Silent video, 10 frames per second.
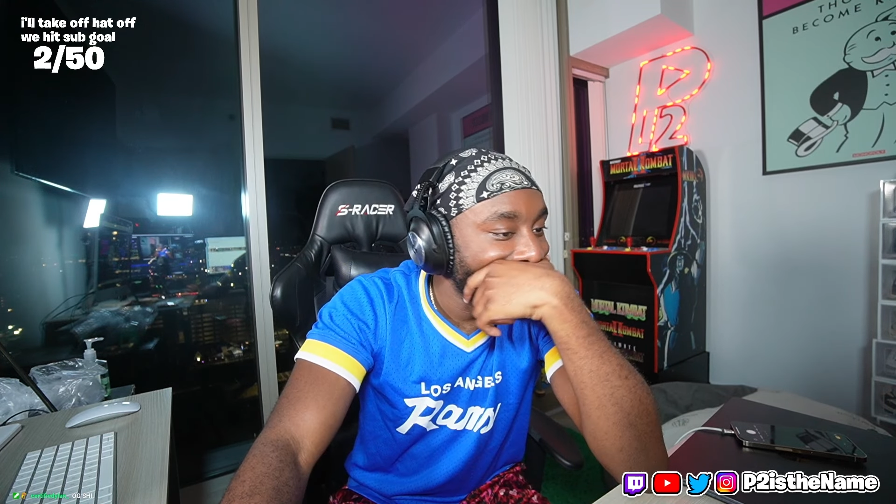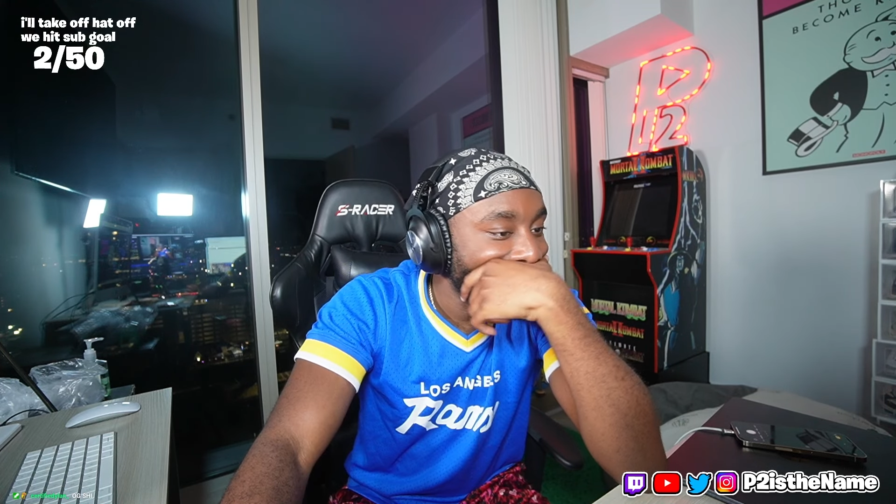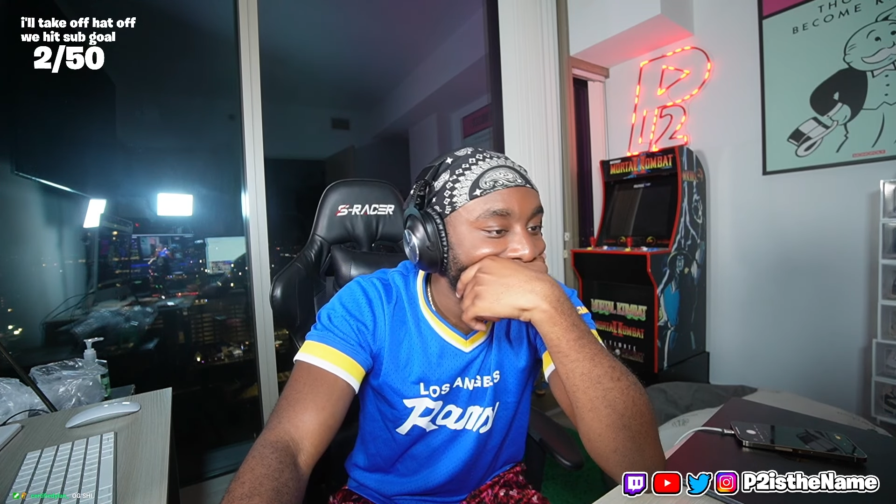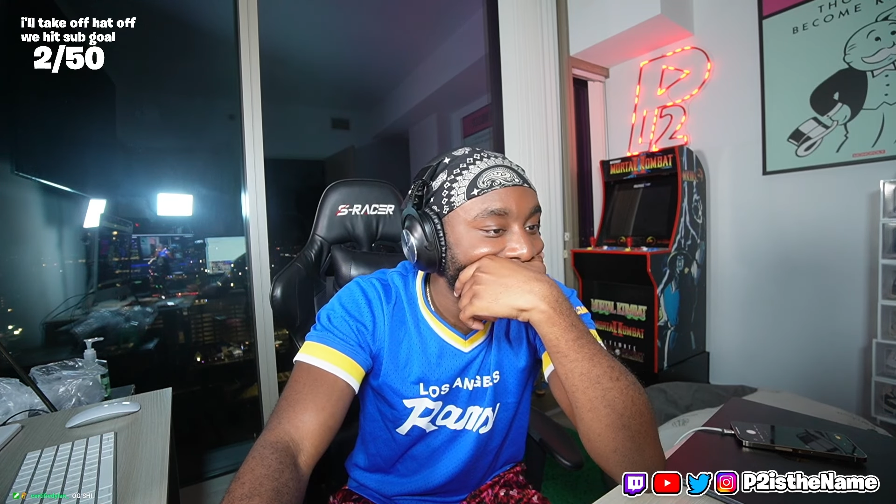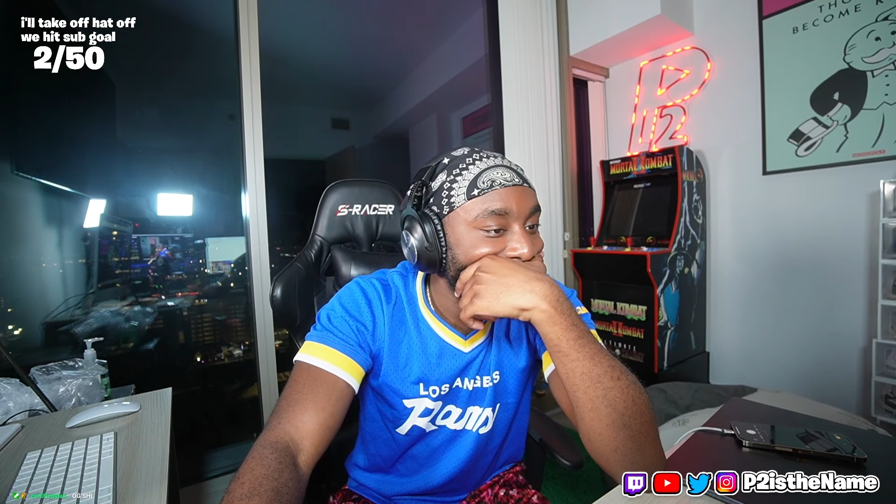
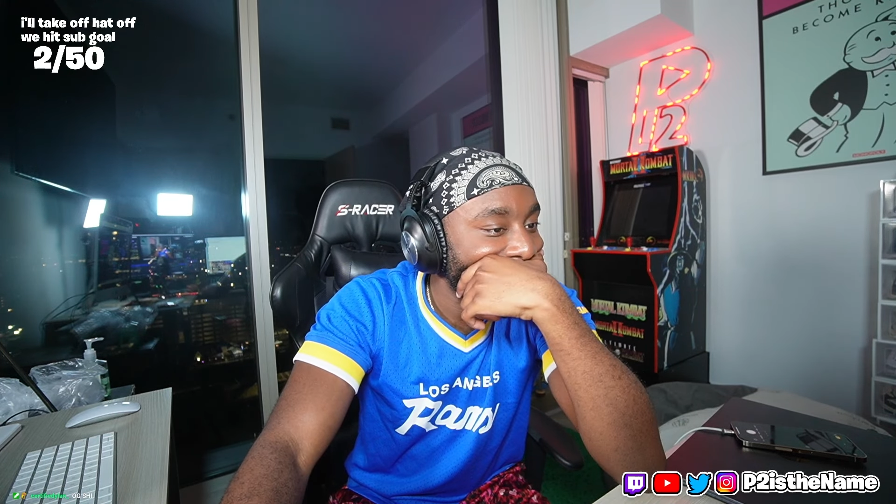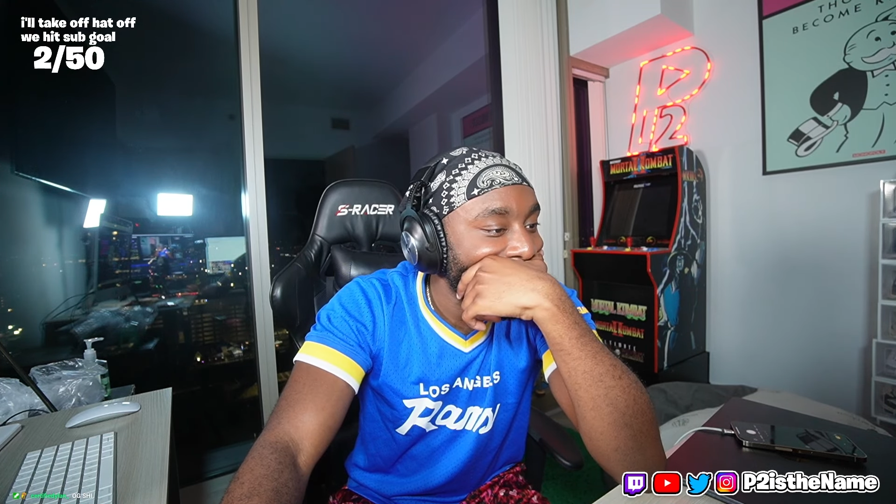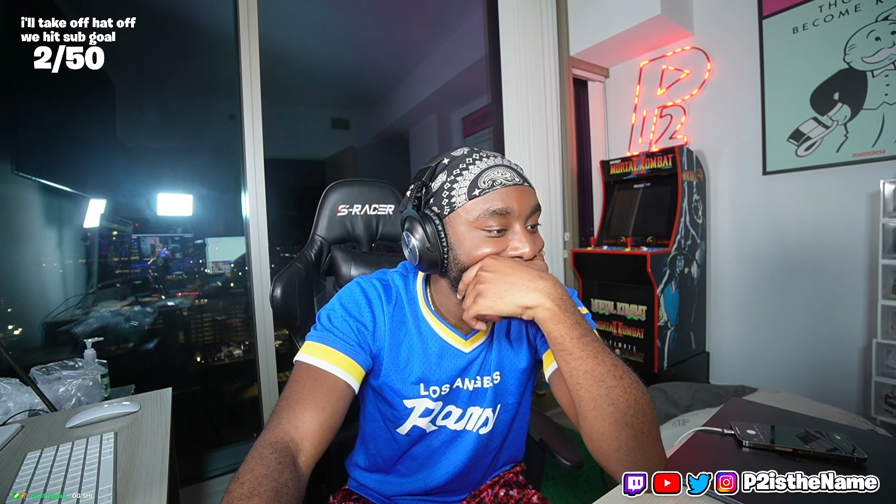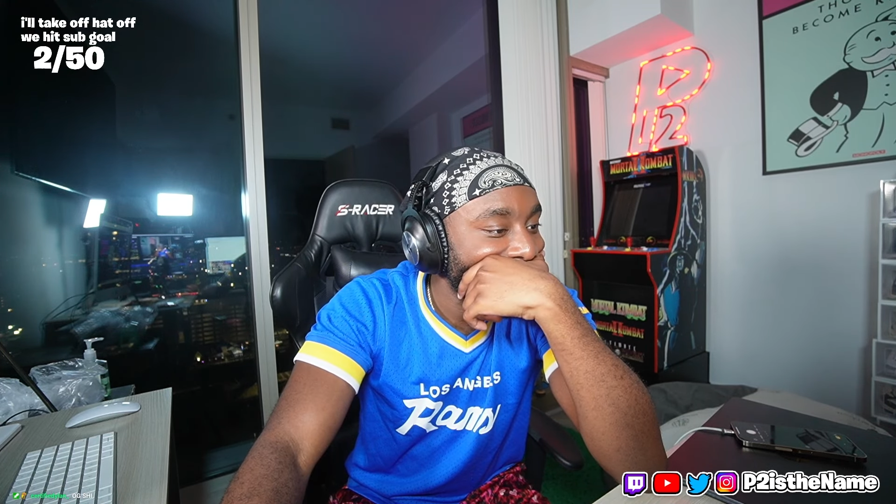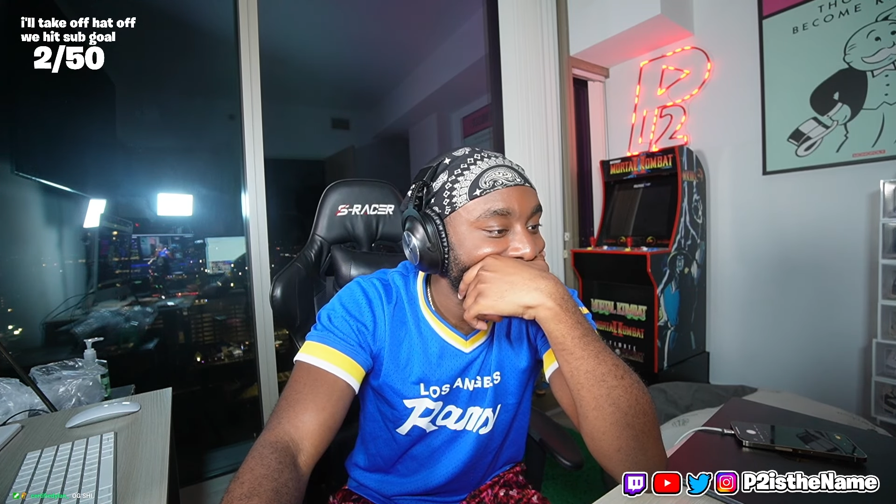
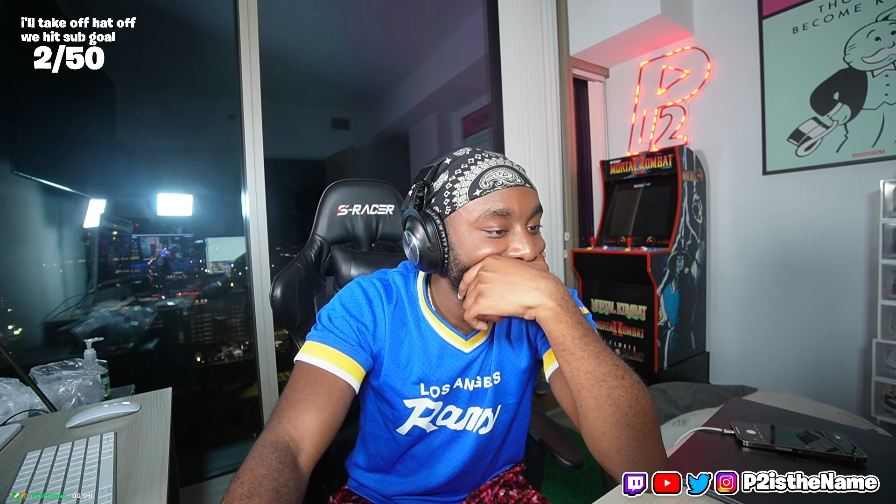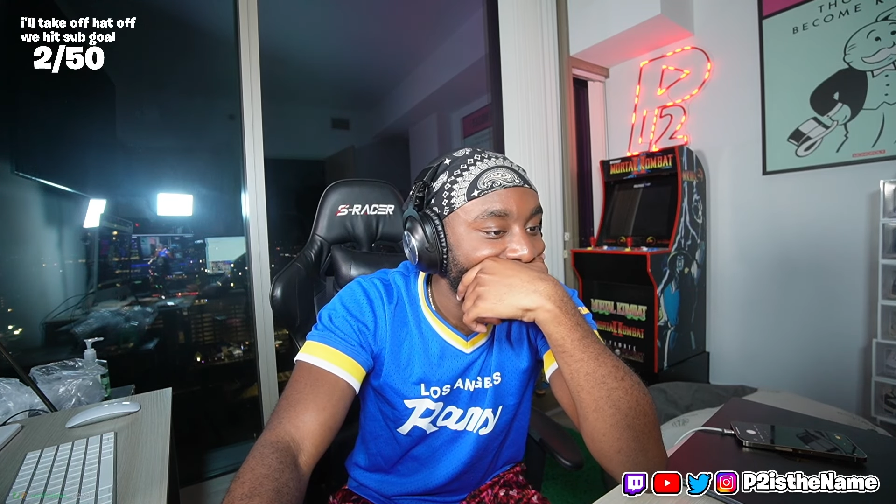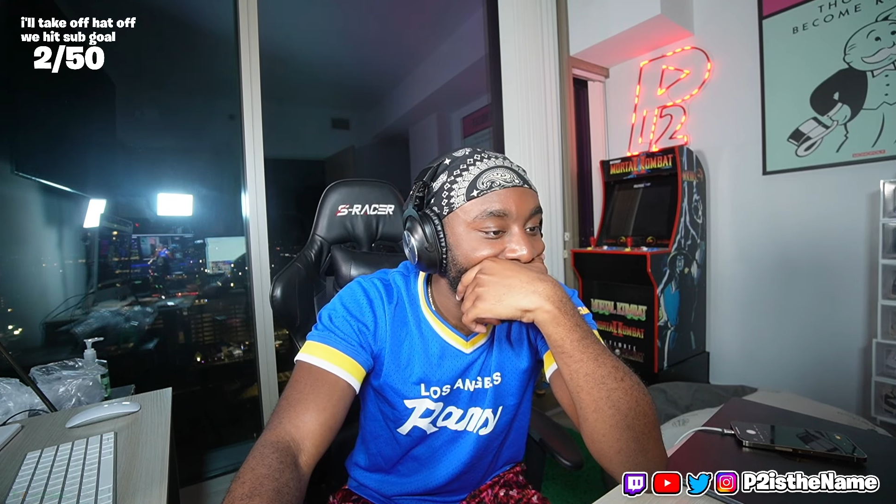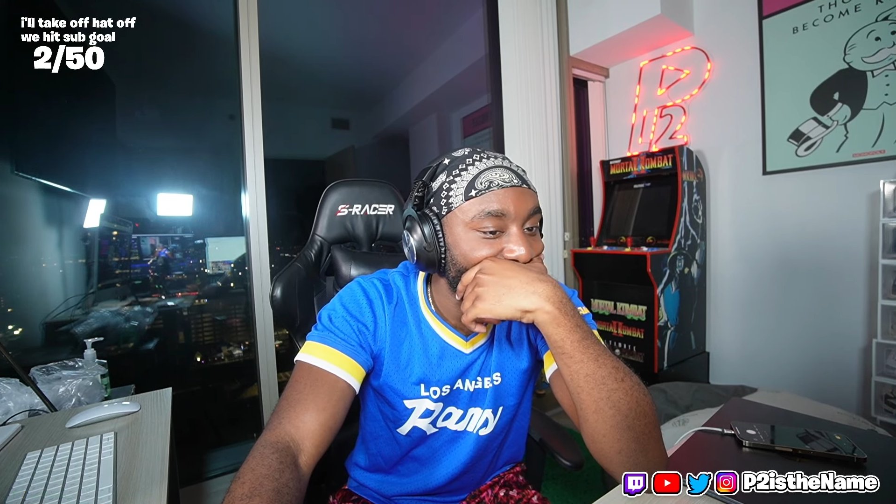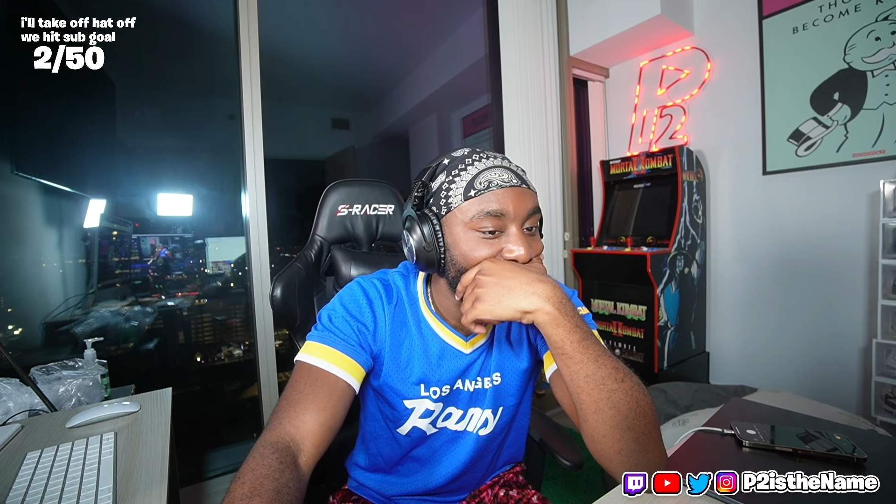I am
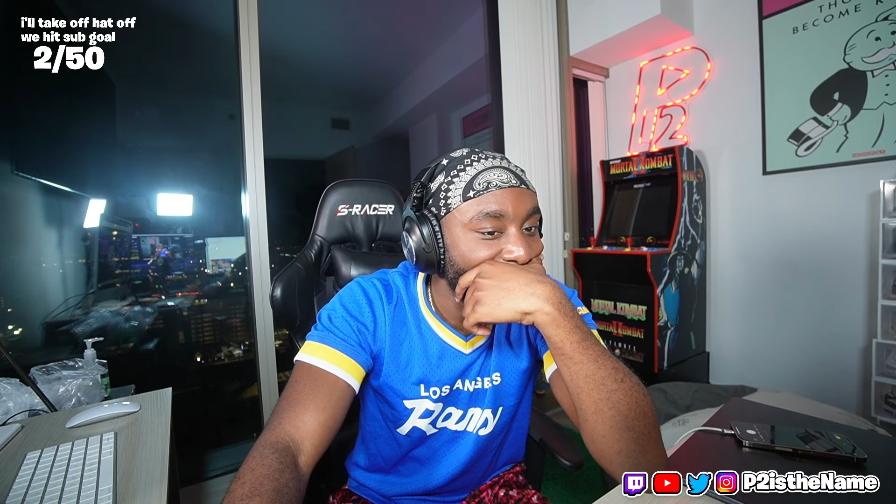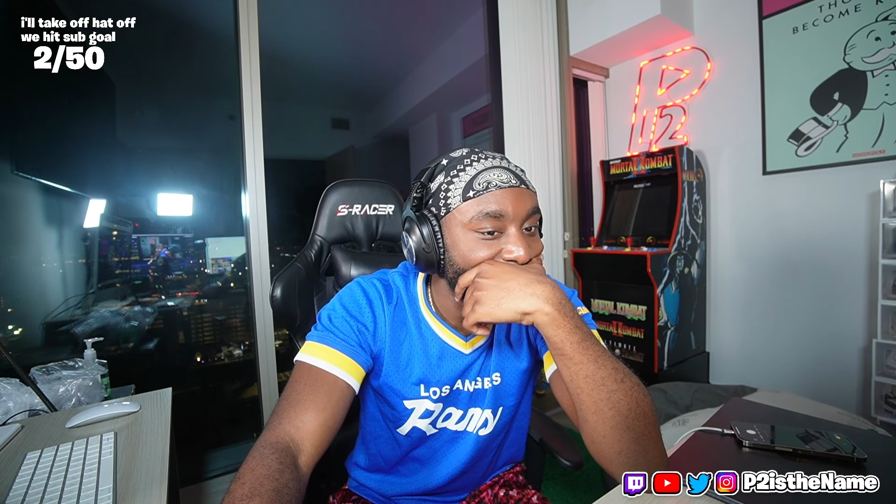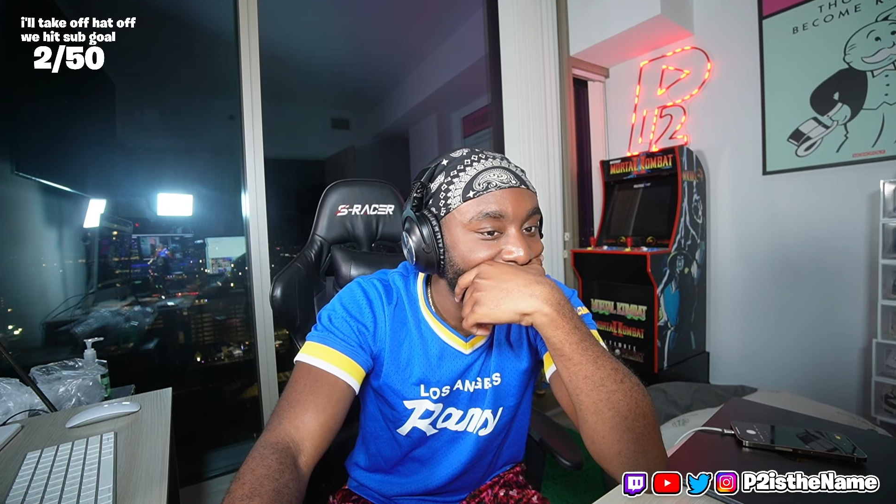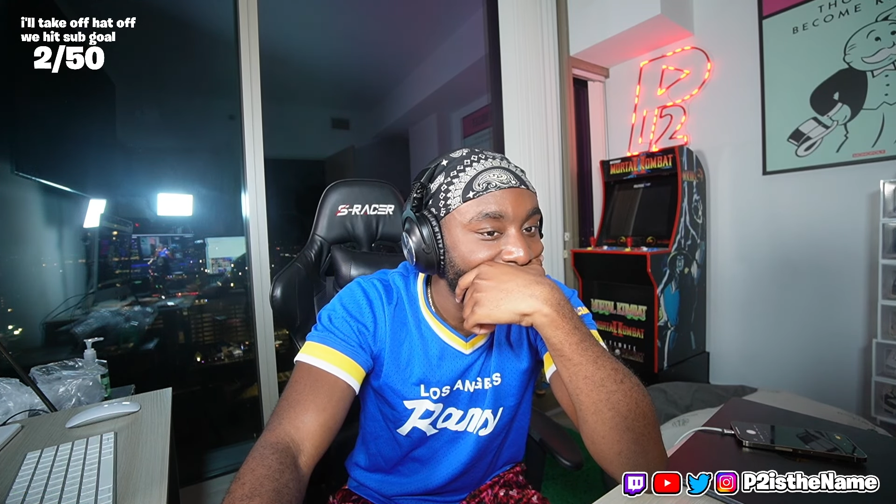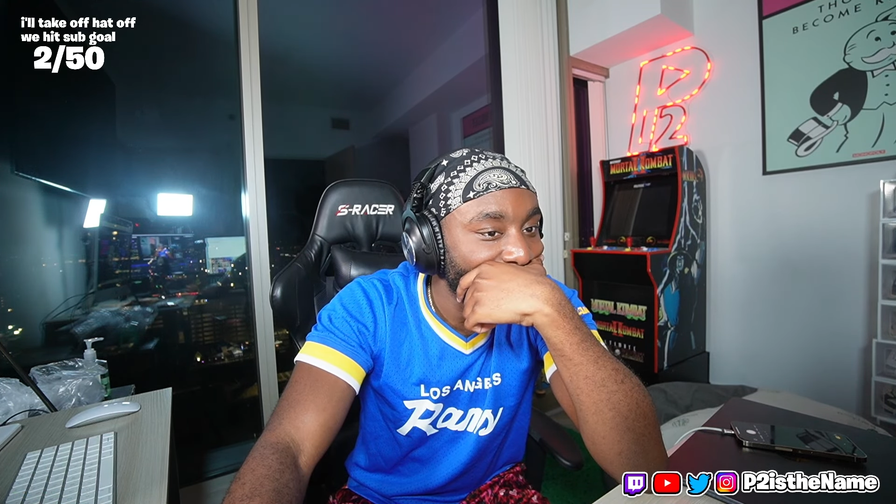not
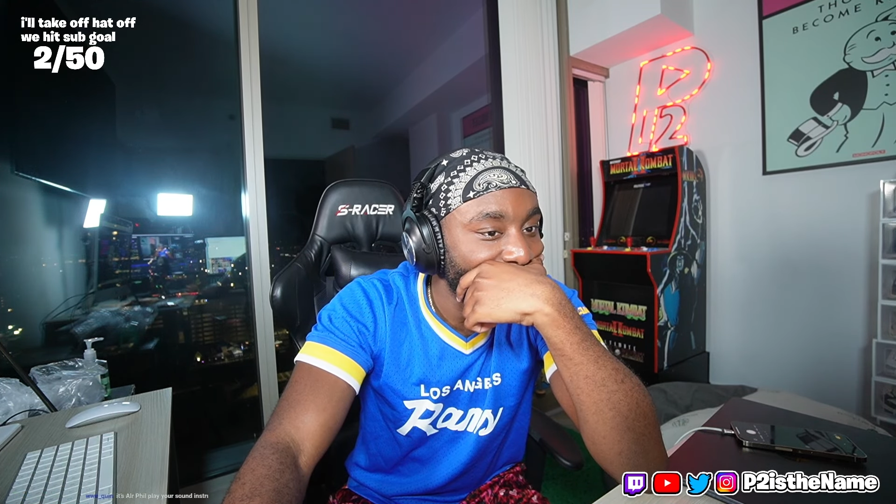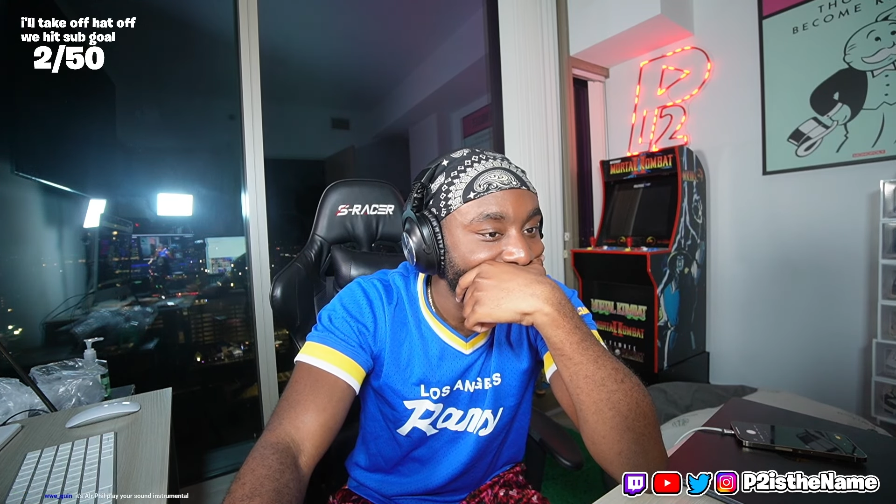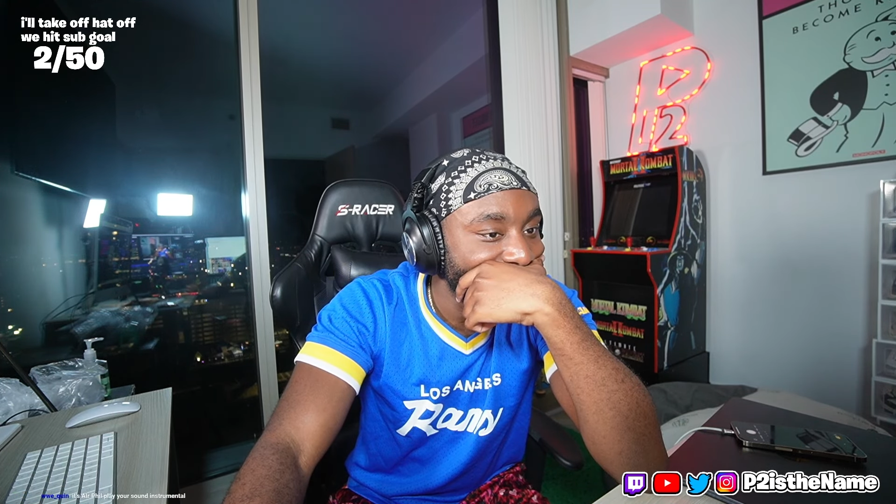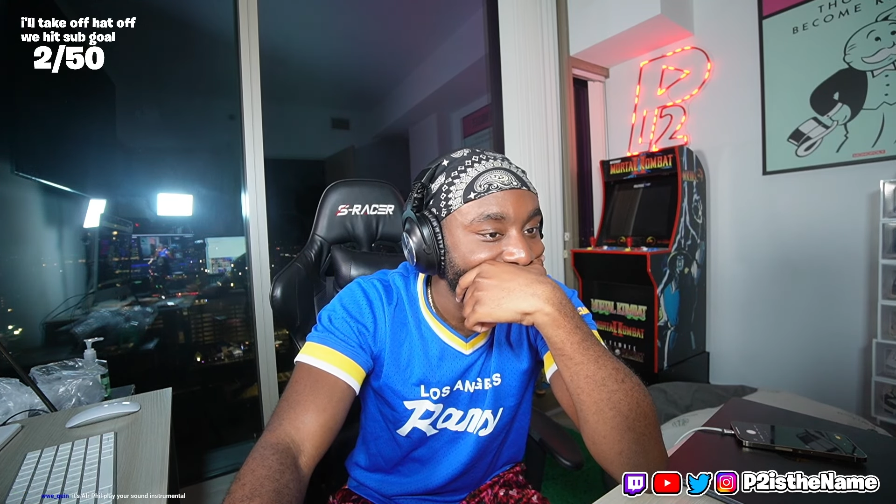watching that one.